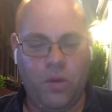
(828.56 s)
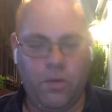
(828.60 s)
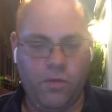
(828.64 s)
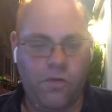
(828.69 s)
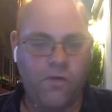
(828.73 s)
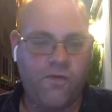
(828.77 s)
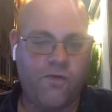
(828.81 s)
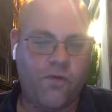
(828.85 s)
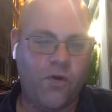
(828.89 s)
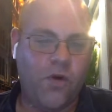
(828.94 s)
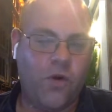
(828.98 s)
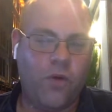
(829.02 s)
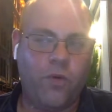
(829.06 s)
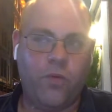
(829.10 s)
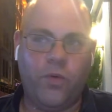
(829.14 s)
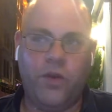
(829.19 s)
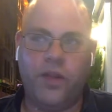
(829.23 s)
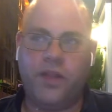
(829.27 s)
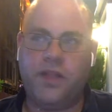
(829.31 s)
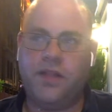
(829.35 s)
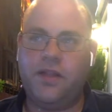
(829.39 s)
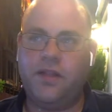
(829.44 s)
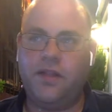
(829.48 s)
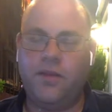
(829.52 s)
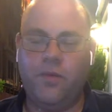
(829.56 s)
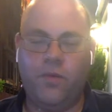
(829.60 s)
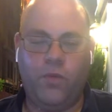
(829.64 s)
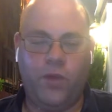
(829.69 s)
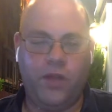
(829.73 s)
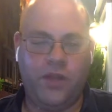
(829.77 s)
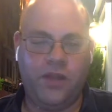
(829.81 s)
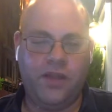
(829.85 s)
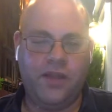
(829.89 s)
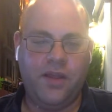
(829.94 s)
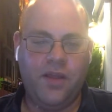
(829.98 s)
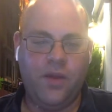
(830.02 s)
move forward
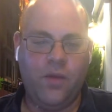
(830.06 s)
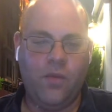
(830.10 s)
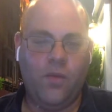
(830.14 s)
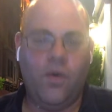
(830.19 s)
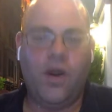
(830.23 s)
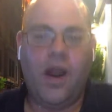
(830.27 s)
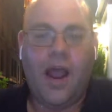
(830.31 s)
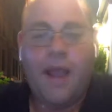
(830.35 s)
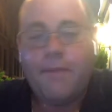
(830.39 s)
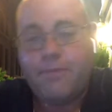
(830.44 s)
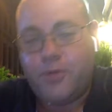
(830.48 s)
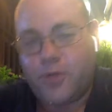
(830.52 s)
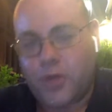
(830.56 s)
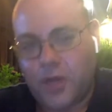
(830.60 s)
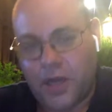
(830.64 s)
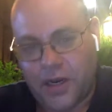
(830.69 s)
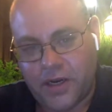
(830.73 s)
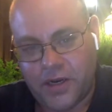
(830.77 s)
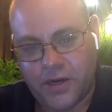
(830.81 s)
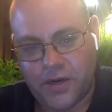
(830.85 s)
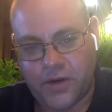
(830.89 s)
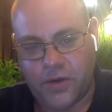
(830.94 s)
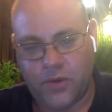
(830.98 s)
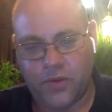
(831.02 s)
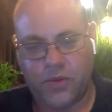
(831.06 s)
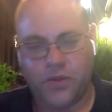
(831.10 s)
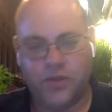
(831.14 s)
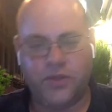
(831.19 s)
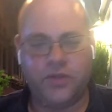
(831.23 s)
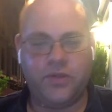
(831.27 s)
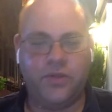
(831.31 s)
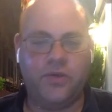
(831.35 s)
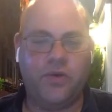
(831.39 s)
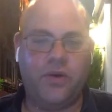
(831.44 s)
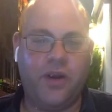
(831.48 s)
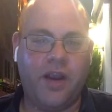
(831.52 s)
with what I'm trying to do, the
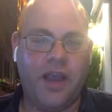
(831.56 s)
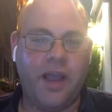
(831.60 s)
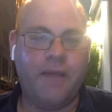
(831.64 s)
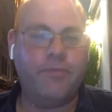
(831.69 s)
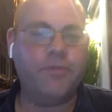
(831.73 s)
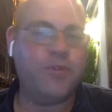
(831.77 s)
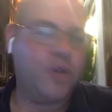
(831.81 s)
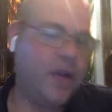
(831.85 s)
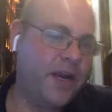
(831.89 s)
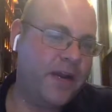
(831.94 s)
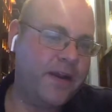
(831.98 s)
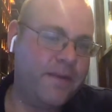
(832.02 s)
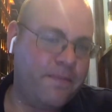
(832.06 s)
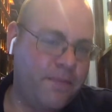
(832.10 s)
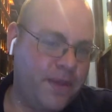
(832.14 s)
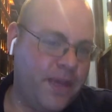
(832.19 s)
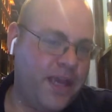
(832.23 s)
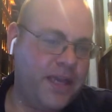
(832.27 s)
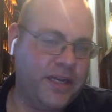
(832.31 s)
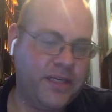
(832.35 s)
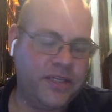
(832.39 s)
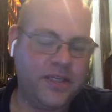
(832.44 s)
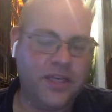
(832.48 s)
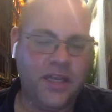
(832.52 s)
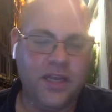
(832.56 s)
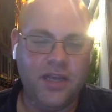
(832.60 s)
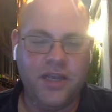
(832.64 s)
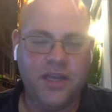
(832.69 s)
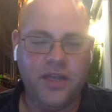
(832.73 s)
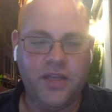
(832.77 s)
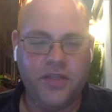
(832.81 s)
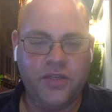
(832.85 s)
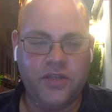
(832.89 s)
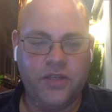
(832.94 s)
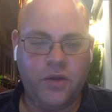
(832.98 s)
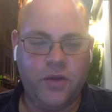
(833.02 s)
story I'm trying to pitch.
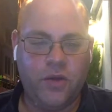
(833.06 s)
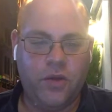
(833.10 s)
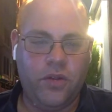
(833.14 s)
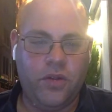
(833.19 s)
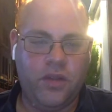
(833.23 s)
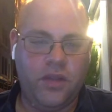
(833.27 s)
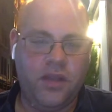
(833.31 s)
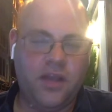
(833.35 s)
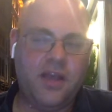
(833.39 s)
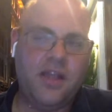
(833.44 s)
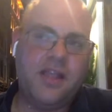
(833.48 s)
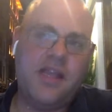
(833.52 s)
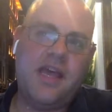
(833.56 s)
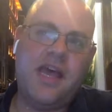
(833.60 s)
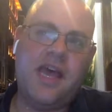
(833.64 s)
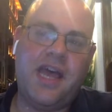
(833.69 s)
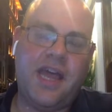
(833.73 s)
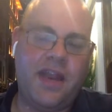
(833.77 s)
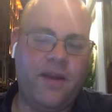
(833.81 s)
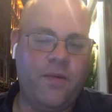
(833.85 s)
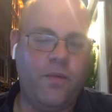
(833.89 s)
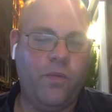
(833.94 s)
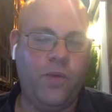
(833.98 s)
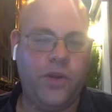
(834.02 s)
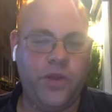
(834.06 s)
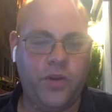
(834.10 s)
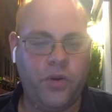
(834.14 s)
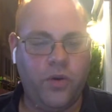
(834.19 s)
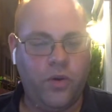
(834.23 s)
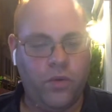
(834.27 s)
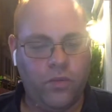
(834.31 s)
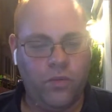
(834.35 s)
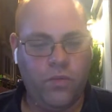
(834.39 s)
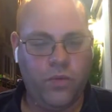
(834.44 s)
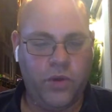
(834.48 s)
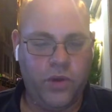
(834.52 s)
So think of that when
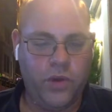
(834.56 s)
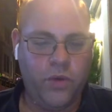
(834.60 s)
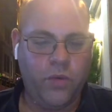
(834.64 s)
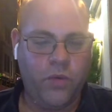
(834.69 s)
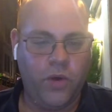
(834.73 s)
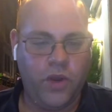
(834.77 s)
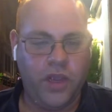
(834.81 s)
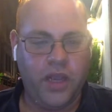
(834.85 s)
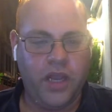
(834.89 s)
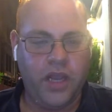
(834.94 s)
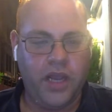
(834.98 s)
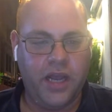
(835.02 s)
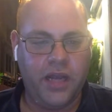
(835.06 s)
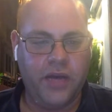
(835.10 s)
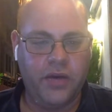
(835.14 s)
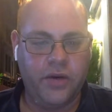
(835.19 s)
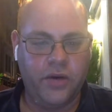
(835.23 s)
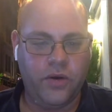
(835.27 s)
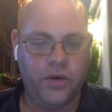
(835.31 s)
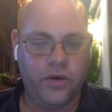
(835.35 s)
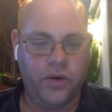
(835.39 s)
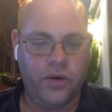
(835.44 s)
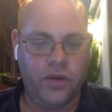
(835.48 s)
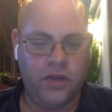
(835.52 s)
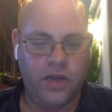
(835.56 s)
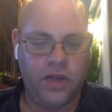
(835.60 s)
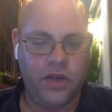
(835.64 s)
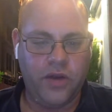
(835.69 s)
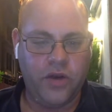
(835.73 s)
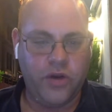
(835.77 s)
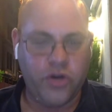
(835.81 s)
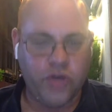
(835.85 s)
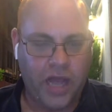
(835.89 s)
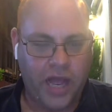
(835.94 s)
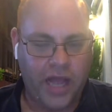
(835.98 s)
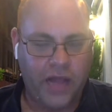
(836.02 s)
you're working on
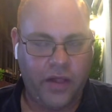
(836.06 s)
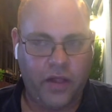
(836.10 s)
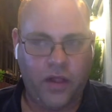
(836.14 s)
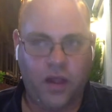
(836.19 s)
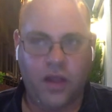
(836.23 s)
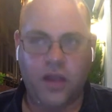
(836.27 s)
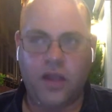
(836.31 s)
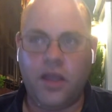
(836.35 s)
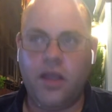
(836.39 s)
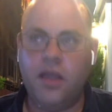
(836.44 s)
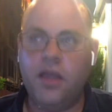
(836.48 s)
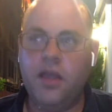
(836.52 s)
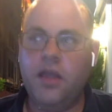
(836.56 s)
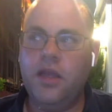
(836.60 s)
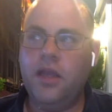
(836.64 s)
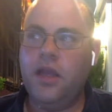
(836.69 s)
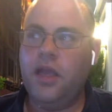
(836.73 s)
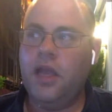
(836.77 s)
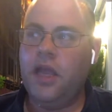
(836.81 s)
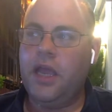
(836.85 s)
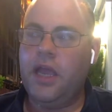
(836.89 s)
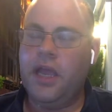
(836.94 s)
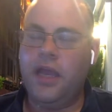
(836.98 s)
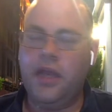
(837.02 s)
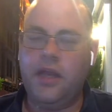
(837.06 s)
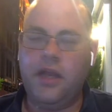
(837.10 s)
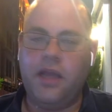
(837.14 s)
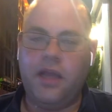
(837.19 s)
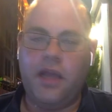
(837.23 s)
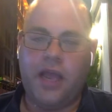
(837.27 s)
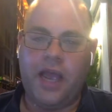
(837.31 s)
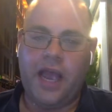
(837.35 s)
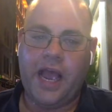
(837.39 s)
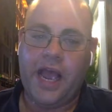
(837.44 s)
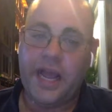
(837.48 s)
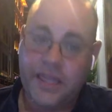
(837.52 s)
your dialogue, and
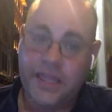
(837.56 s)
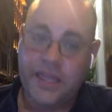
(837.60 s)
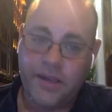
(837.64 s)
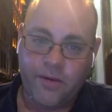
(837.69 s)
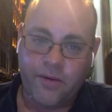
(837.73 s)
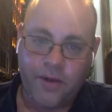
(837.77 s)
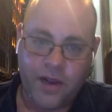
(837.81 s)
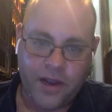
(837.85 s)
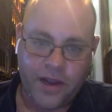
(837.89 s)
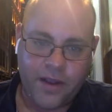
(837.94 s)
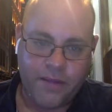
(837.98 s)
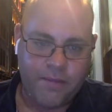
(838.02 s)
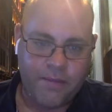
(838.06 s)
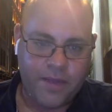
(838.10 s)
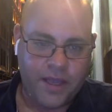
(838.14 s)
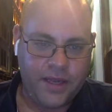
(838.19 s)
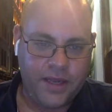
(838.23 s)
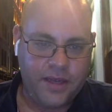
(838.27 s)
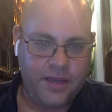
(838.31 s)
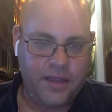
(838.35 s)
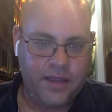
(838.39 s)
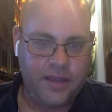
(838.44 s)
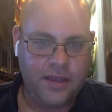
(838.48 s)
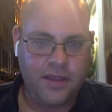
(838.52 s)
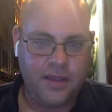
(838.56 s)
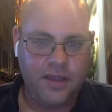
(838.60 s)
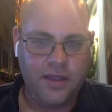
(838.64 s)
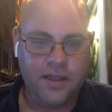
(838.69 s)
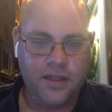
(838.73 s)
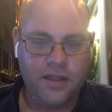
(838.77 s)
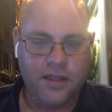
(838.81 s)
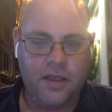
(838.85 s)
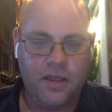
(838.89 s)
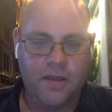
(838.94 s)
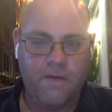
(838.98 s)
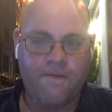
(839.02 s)
I highly recommend
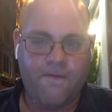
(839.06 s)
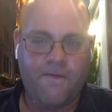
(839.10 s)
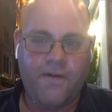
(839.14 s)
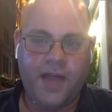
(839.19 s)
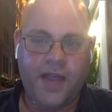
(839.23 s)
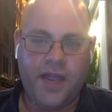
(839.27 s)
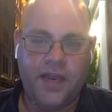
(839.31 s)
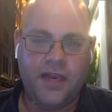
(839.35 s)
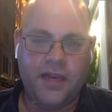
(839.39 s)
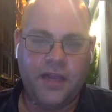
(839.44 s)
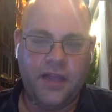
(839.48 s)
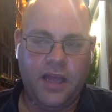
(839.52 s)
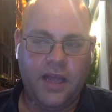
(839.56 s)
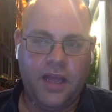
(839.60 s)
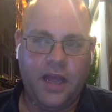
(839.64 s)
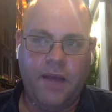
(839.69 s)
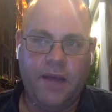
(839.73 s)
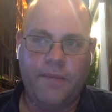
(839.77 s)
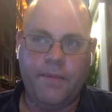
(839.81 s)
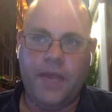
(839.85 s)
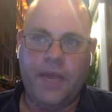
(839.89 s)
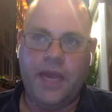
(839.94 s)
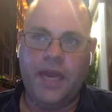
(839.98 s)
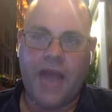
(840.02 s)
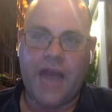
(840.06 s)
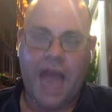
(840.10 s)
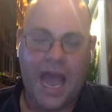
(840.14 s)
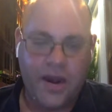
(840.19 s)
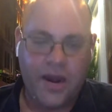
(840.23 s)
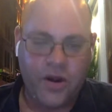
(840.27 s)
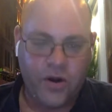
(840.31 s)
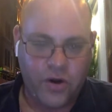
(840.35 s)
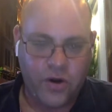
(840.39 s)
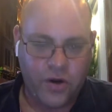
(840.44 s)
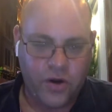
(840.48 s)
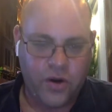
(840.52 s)
that you find an
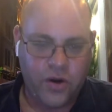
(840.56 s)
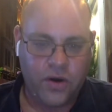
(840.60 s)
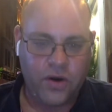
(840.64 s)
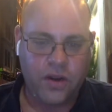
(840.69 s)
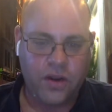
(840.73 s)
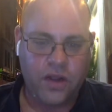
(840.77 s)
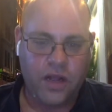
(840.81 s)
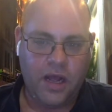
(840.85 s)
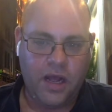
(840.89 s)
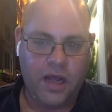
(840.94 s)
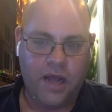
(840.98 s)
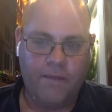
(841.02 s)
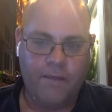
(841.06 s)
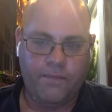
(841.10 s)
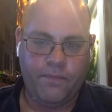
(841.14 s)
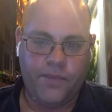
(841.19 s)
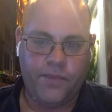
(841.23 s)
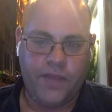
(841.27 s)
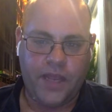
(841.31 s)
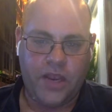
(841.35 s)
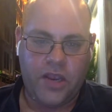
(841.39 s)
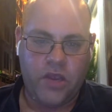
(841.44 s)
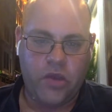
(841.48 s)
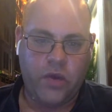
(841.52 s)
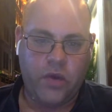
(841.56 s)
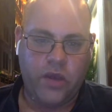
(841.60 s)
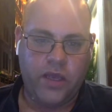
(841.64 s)
editor that you